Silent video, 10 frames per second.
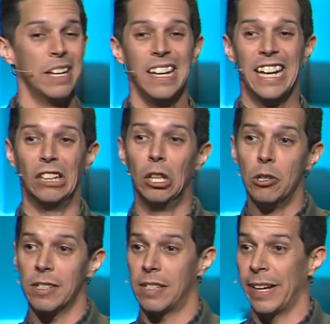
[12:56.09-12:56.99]
He
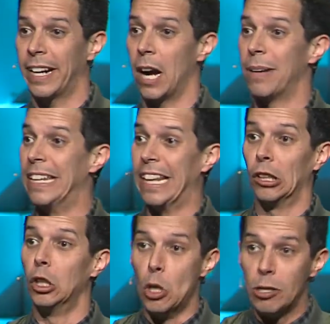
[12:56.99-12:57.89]
loses his income. He
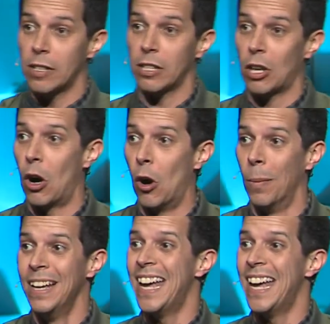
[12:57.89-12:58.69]
then loses his home,